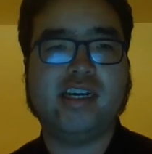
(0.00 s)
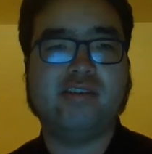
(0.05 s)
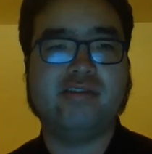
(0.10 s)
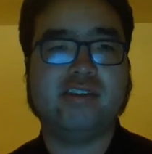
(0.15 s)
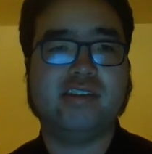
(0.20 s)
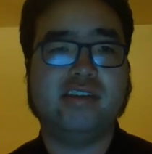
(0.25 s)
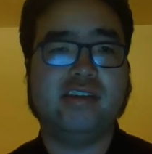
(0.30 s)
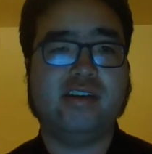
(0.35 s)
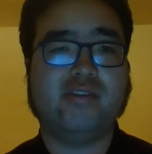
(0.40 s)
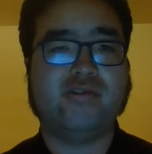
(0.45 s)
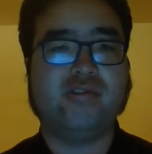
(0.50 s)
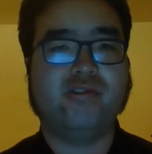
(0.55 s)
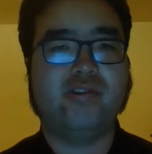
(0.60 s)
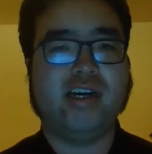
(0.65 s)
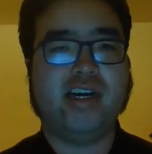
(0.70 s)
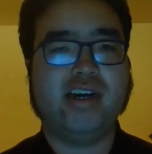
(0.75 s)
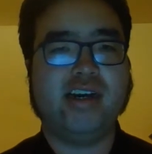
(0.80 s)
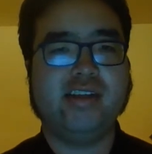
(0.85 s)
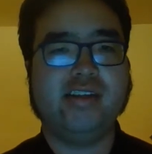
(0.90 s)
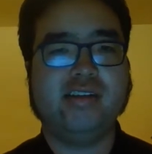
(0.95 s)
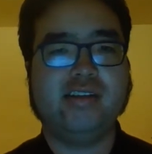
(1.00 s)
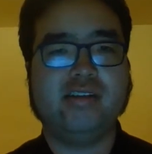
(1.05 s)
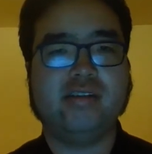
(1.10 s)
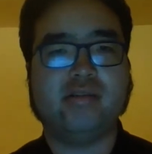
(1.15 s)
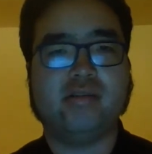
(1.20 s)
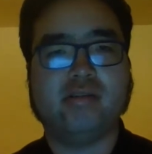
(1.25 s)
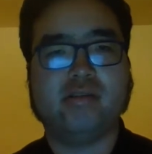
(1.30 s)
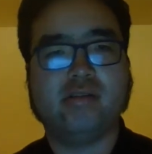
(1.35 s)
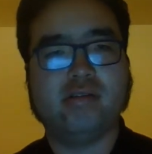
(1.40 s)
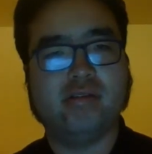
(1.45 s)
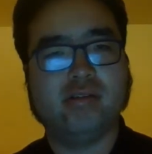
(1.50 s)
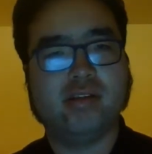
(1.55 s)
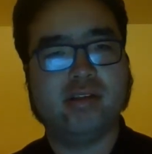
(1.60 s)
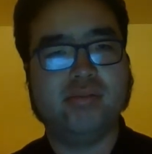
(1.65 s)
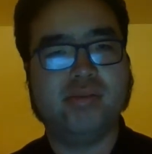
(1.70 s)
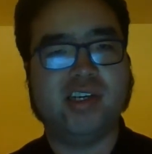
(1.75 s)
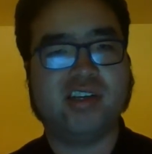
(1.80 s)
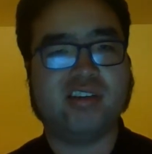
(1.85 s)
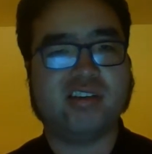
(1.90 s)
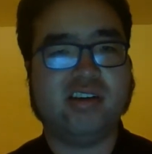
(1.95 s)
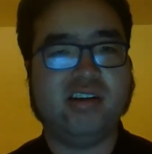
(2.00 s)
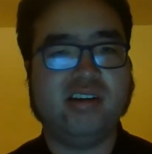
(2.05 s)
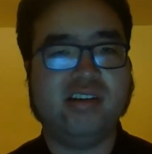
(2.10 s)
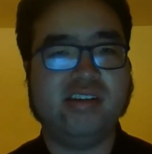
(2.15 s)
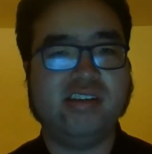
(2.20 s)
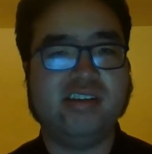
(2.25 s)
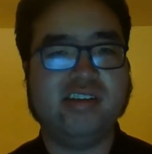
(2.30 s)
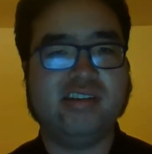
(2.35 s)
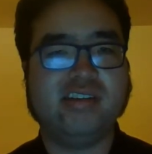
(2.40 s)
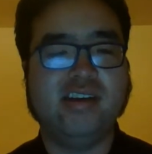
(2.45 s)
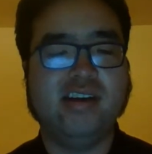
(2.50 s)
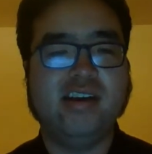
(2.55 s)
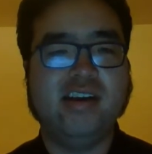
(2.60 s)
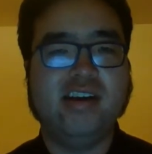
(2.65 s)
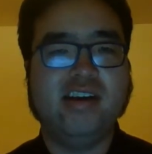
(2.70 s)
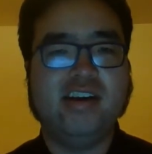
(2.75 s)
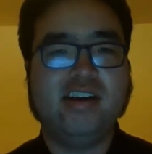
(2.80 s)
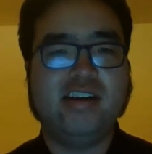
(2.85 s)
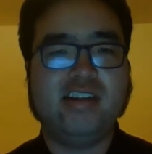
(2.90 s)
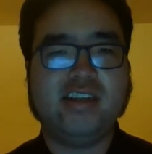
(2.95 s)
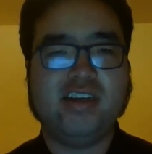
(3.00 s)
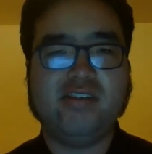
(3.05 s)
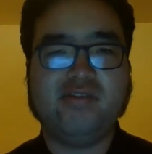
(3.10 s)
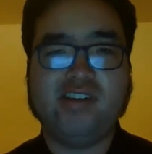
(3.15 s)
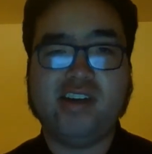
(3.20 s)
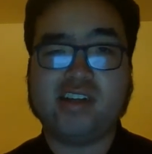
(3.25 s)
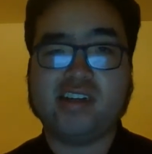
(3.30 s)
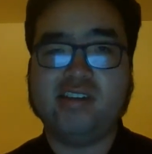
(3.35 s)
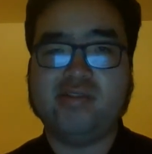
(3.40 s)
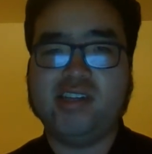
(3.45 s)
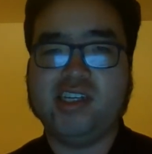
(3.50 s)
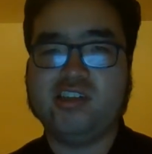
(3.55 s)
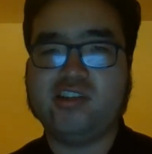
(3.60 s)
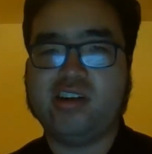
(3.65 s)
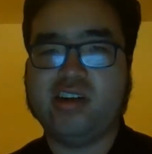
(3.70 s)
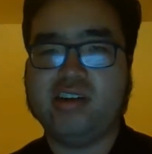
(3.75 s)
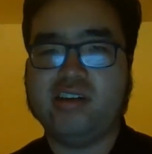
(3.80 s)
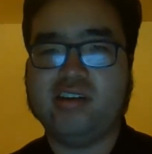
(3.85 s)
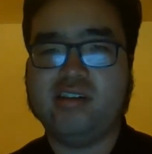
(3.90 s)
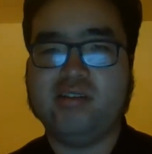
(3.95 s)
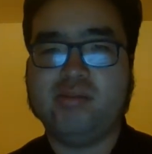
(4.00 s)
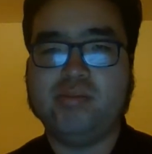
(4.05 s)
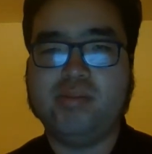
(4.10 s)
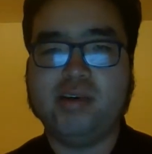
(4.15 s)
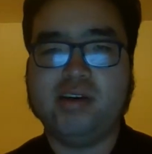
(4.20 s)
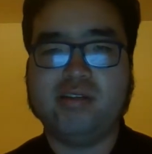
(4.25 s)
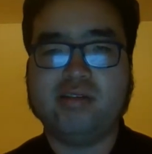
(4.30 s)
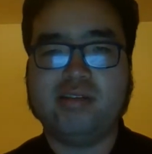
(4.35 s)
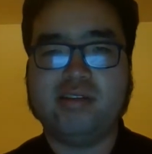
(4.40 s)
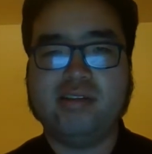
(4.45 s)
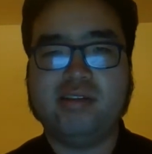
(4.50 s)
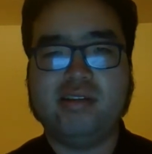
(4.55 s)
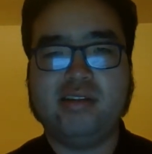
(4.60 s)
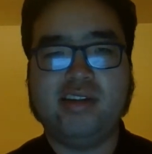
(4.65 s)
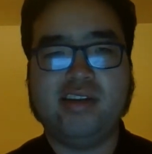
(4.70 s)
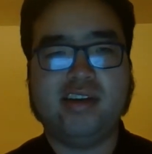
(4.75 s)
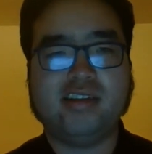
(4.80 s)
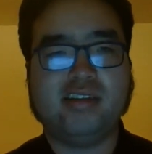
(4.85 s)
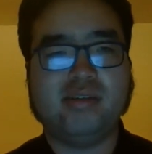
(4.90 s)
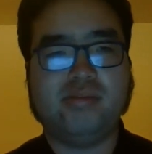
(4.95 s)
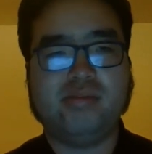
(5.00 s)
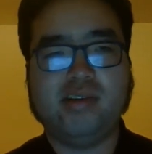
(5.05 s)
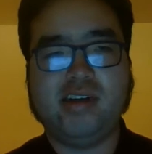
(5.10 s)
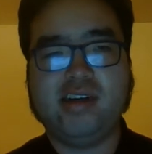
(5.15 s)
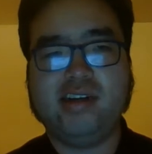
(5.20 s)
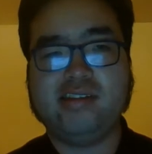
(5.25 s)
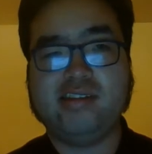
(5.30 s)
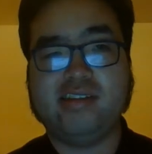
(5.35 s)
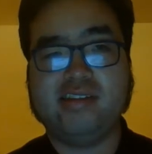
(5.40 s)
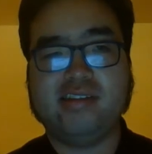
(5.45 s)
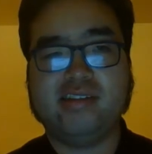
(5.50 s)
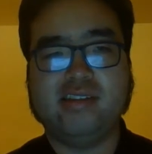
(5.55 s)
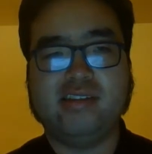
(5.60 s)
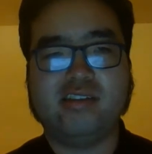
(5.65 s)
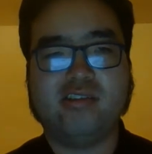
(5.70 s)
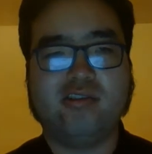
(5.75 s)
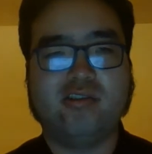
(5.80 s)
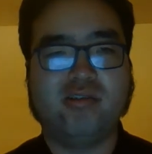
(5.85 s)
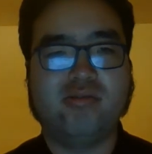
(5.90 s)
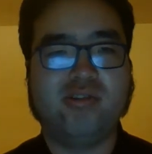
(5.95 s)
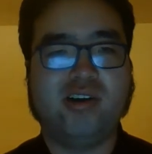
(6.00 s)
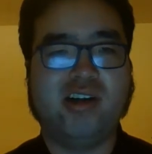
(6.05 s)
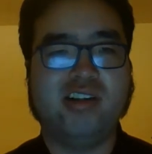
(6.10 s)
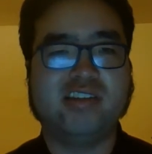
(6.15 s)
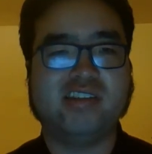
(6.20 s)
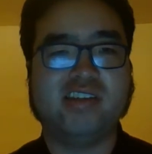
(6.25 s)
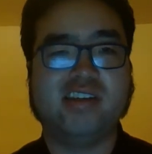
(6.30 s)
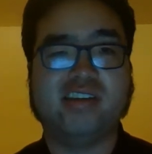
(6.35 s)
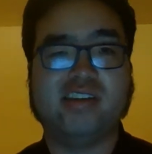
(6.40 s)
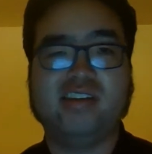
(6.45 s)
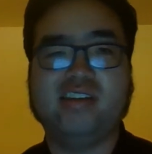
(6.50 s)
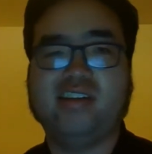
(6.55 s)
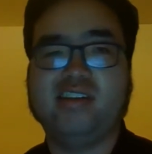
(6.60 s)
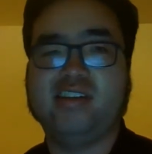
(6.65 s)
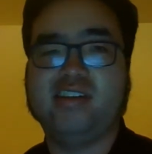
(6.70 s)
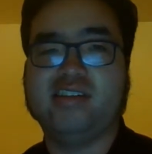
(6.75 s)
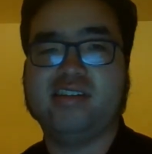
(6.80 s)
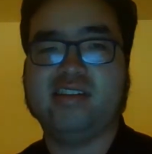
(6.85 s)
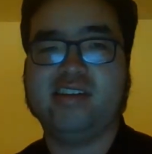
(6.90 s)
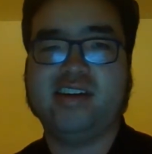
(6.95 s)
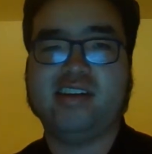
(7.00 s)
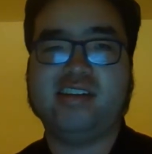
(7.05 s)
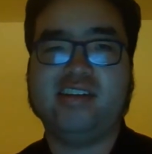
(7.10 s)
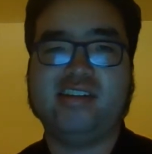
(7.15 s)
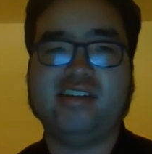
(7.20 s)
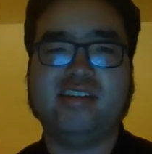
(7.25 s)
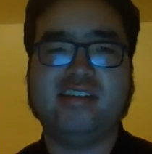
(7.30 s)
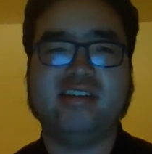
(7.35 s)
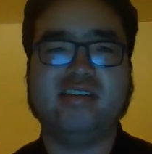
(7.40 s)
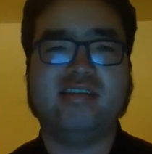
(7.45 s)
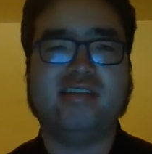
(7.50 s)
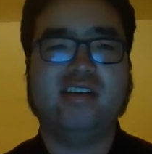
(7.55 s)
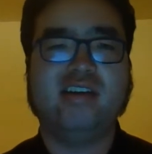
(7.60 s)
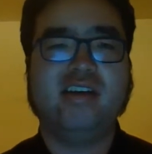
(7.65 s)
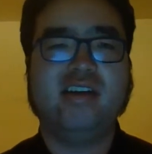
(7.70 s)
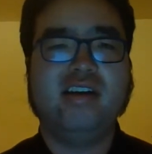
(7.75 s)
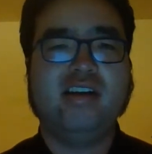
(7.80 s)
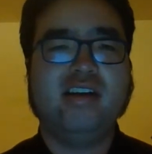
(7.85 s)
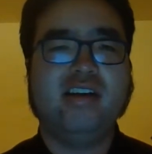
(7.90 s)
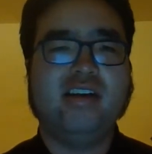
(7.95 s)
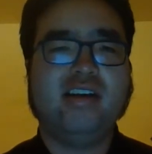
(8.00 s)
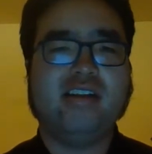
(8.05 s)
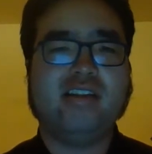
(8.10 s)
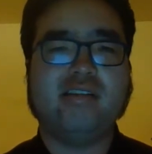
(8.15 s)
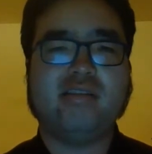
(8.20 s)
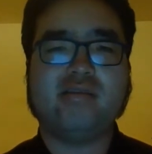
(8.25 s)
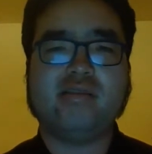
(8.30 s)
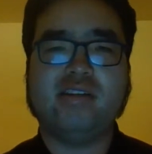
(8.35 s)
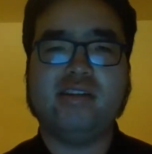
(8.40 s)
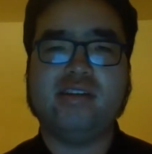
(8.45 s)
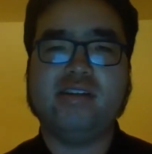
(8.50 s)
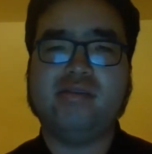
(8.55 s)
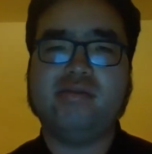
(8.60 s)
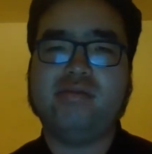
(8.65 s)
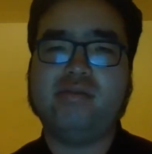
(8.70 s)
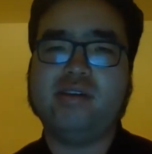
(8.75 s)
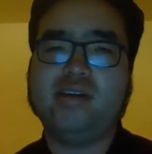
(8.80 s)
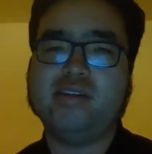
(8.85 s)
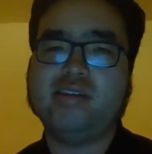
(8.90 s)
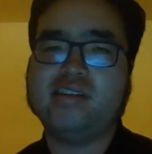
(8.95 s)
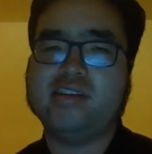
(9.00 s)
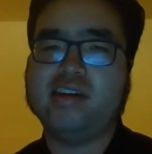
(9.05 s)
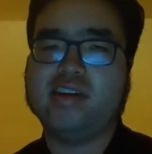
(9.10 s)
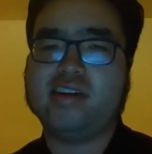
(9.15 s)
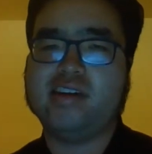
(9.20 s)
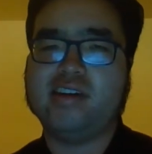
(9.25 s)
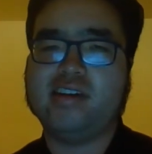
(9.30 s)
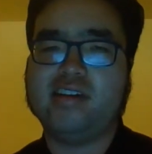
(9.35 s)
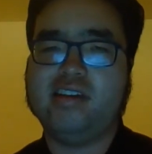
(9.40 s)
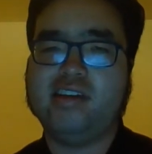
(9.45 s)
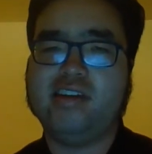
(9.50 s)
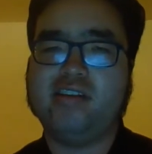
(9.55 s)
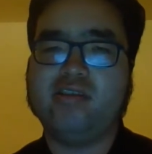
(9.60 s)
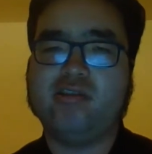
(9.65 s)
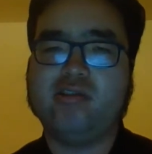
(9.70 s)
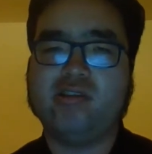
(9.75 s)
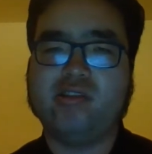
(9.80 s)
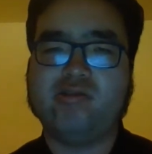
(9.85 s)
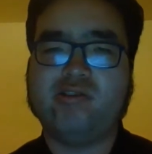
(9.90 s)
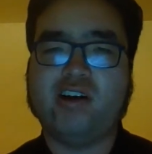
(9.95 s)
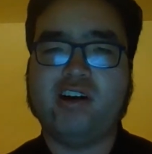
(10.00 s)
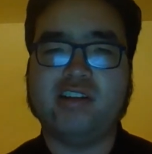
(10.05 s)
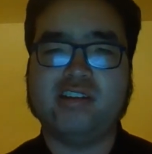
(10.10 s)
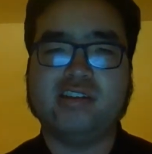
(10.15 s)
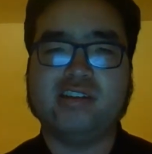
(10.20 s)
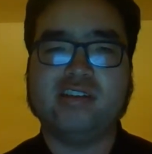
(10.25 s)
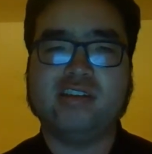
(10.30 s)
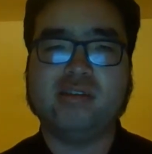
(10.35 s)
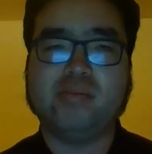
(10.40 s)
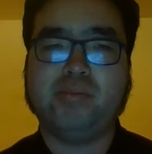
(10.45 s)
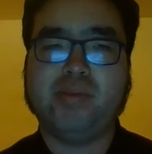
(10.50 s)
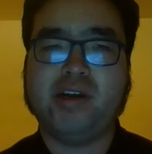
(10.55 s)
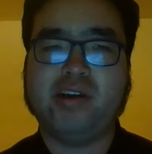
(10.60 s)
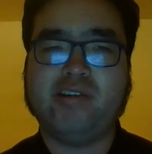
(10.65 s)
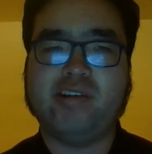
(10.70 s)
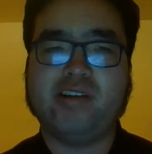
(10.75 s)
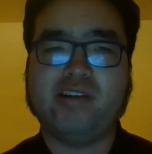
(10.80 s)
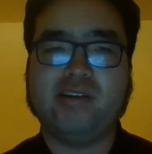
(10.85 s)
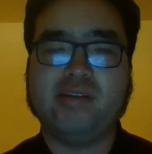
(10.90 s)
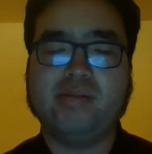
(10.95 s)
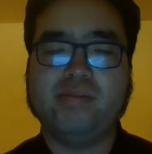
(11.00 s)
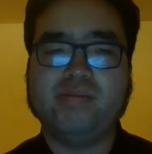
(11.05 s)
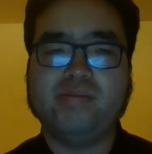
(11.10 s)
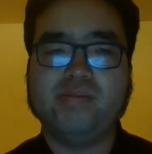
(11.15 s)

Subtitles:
garrison at Rhode Island or the Middle Colonies, they effectively tried to do both. Not surprising since Cornwallis and Clinton disliked each other, though Clinton was technically Cornwallis's superior.